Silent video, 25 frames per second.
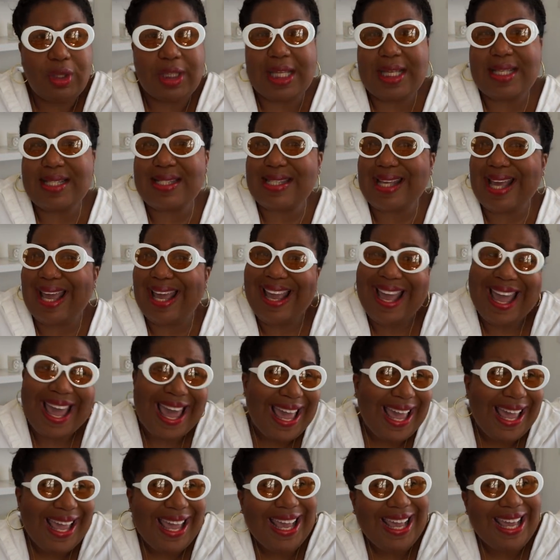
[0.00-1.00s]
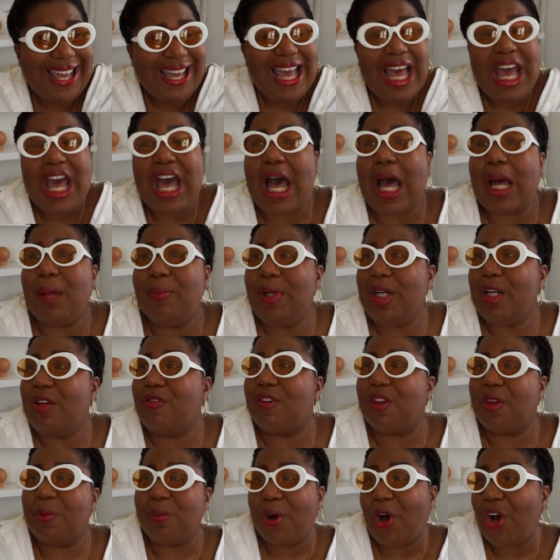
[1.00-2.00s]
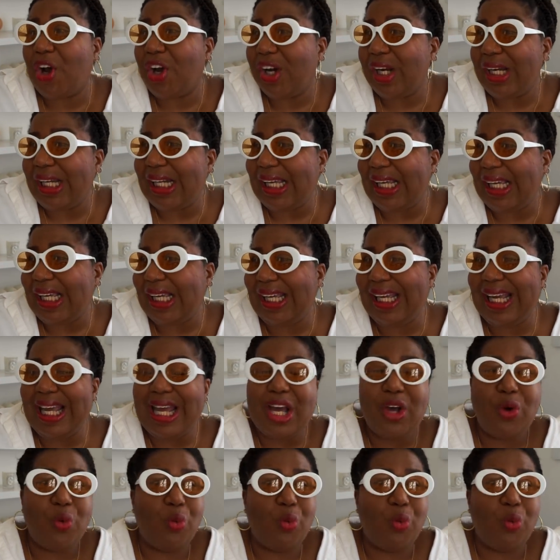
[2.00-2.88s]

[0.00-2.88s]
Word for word: They say, hey, I'm here for the party.